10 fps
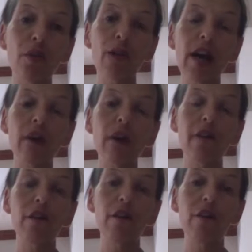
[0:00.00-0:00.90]
flower.
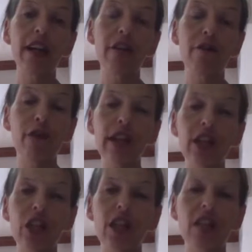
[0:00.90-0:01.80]
If you find it
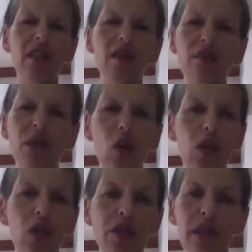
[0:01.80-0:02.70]
fresh, it's a
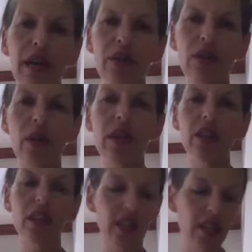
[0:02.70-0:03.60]
gorgeous flower as well.
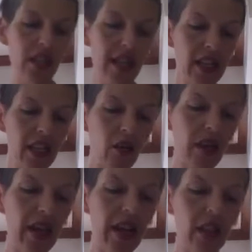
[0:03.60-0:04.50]
Just a tiny little
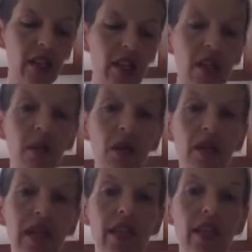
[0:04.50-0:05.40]
one. Actually, it's a similar
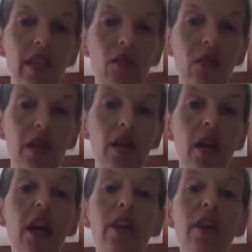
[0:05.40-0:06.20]
size to this one here.